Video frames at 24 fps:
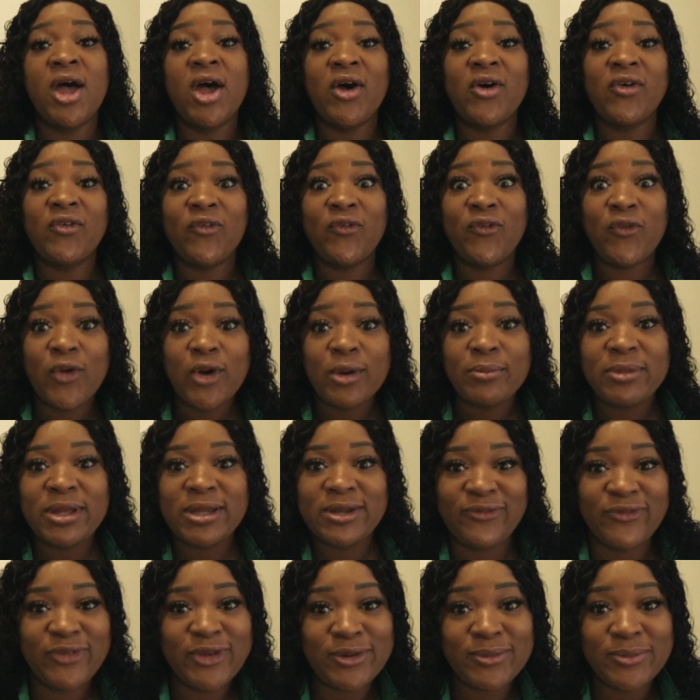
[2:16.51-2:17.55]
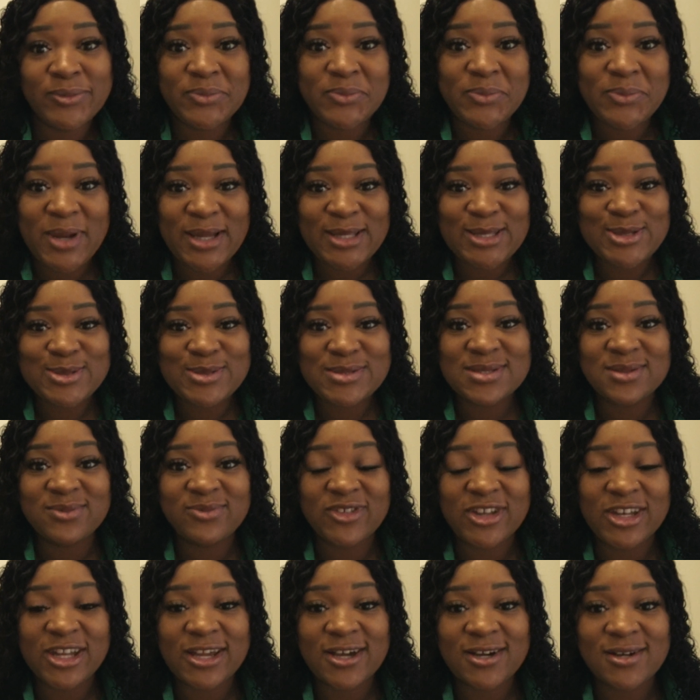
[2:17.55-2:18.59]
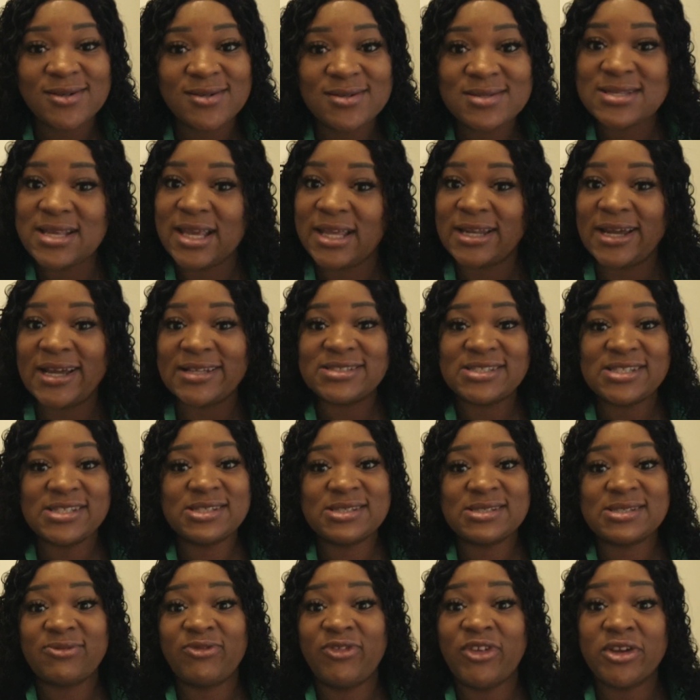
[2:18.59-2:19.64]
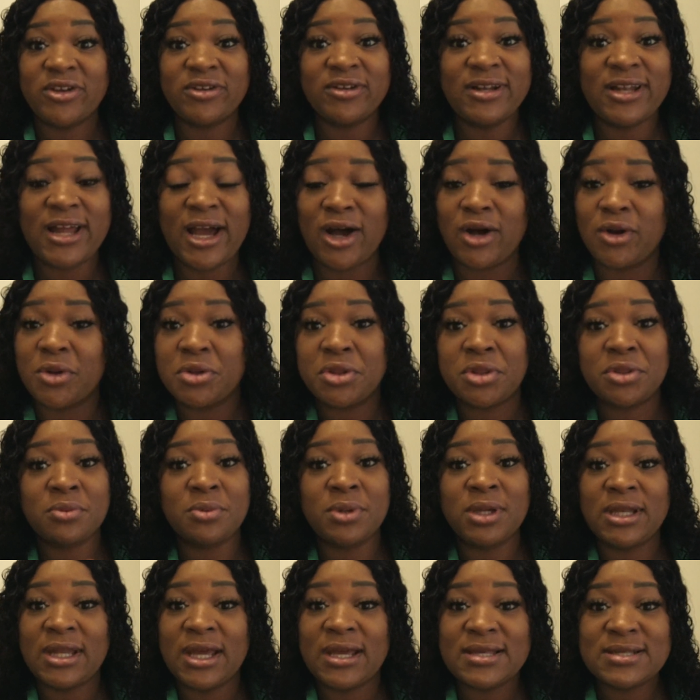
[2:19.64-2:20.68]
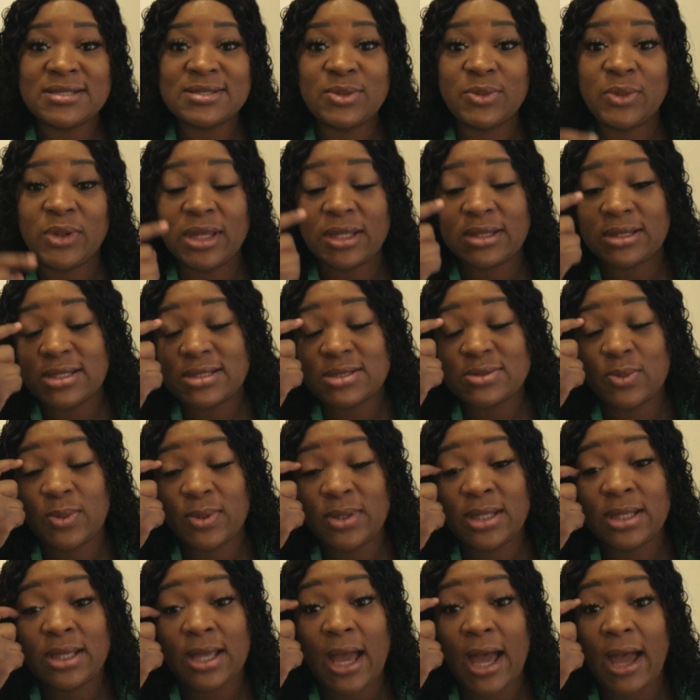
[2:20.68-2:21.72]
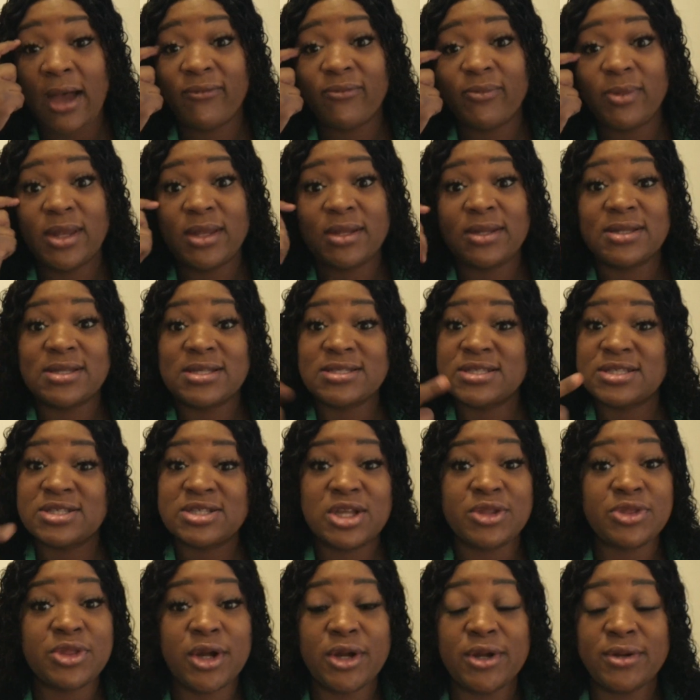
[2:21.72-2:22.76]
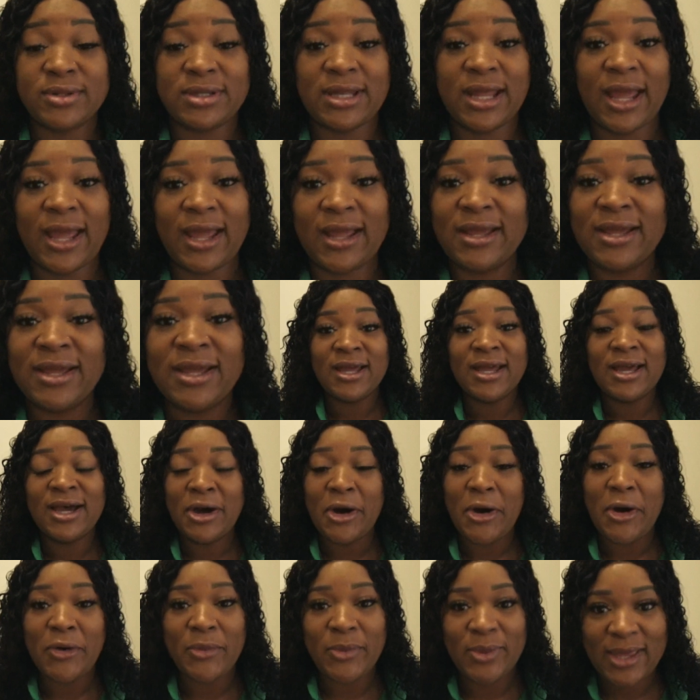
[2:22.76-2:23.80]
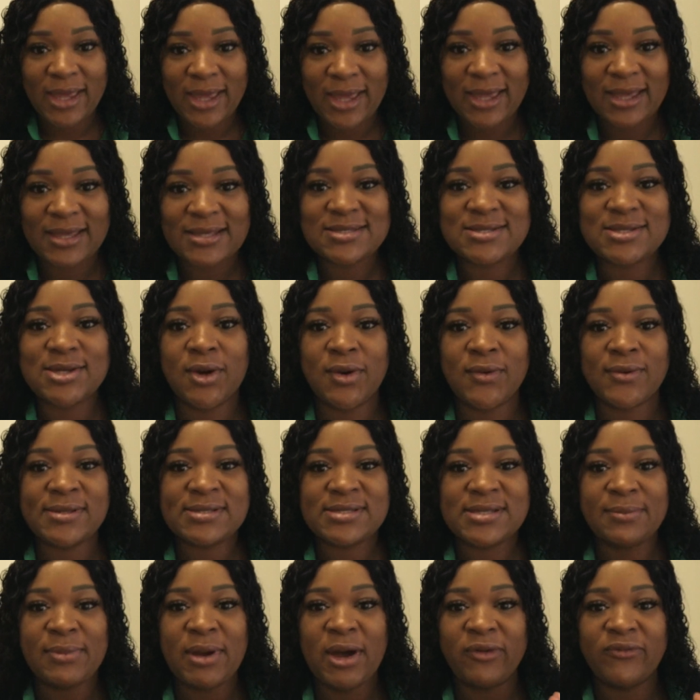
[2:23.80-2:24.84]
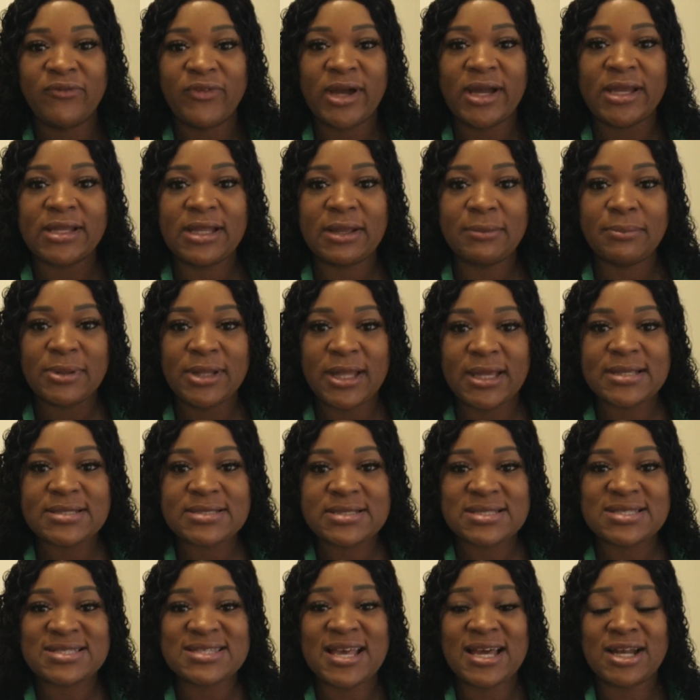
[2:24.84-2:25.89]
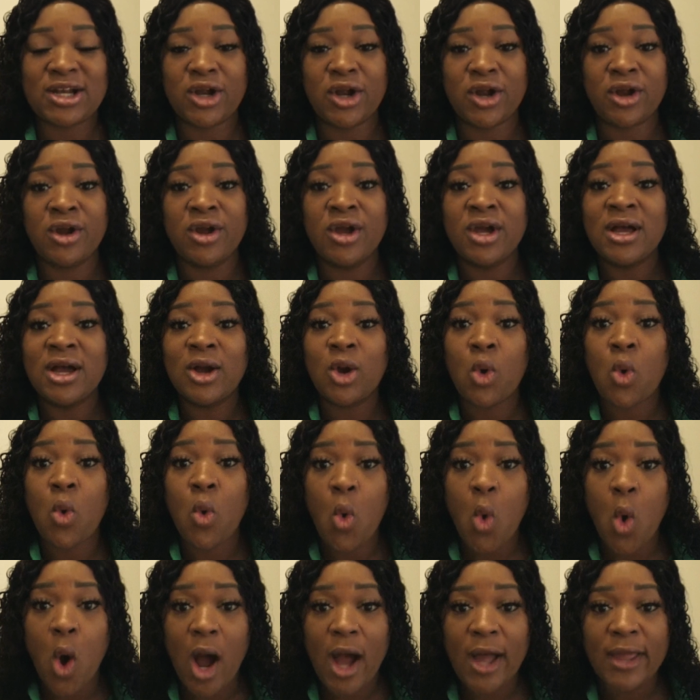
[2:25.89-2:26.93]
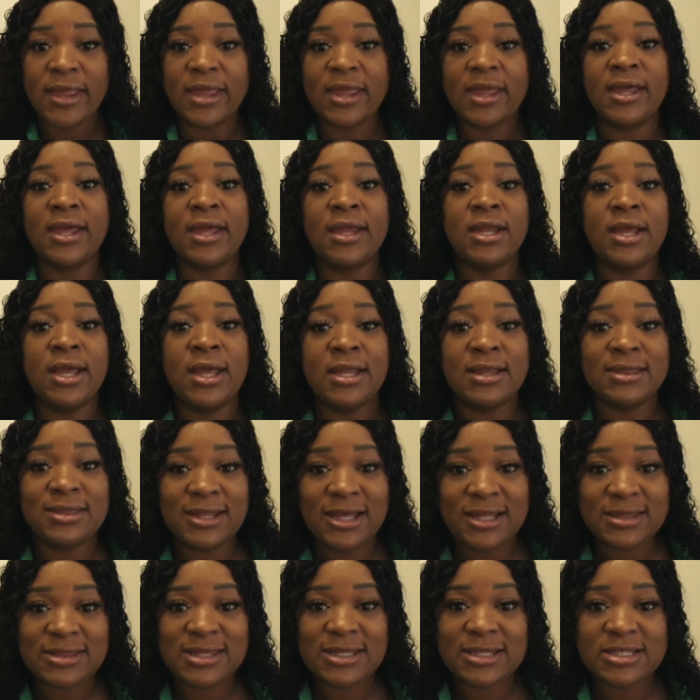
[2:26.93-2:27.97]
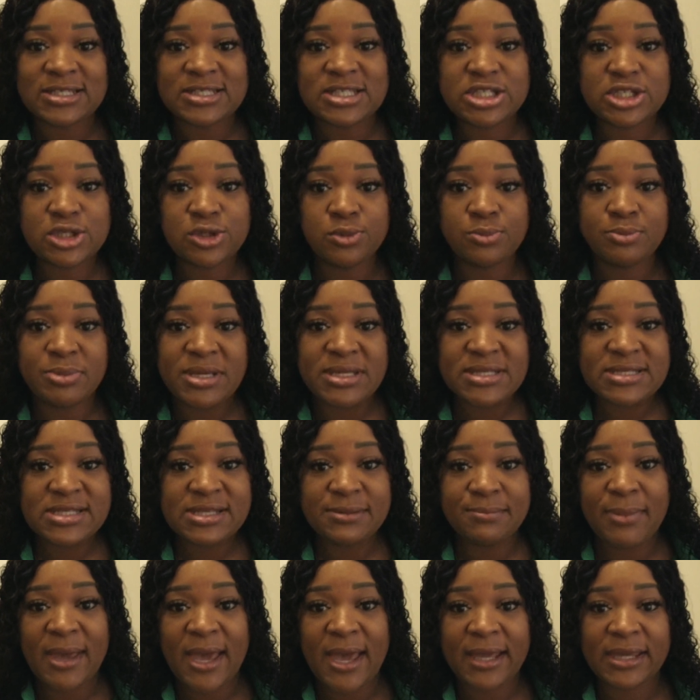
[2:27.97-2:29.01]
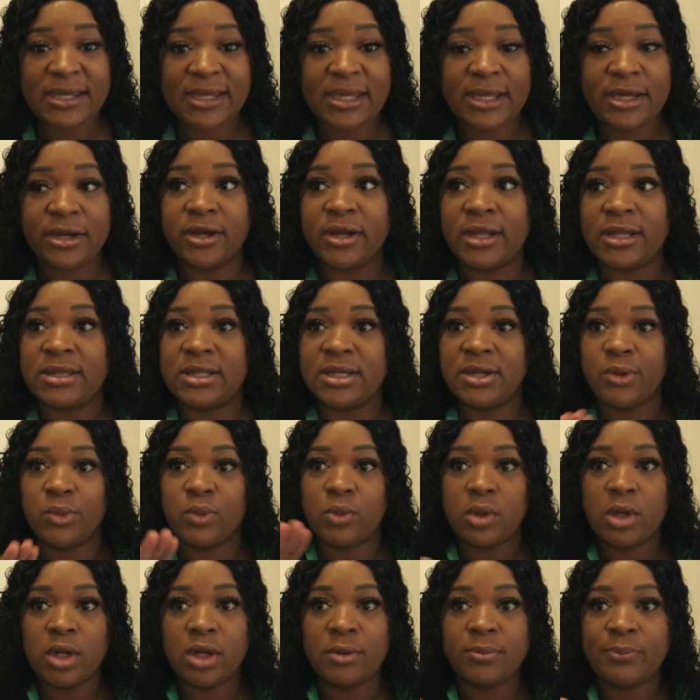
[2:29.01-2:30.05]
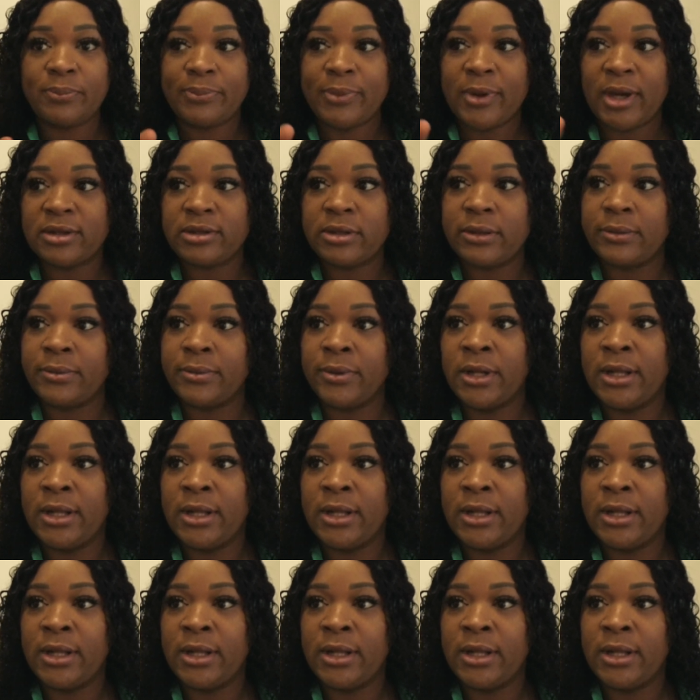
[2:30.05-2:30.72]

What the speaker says: for me to film my YouTube videos. And I just figured it out. 3 days a week. This week this is the 3rd day. Okay, so it's about finding places that are quiet. Nothing is too busy back here. And there were other